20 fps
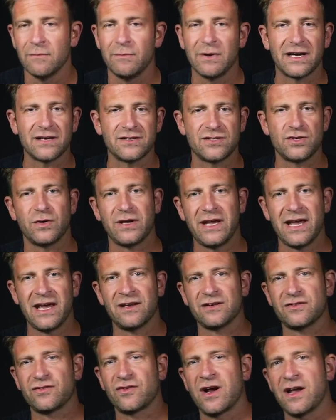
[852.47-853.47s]
because you
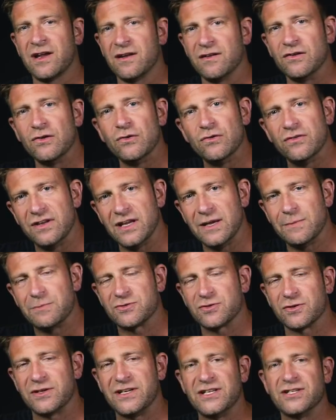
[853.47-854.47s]
can't try and do deep
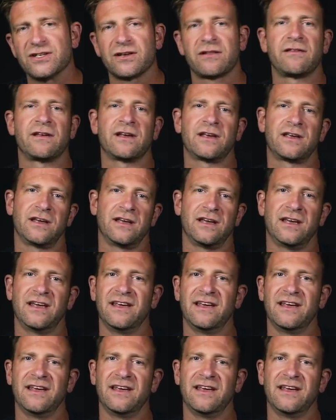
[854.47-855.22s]
strategic thinking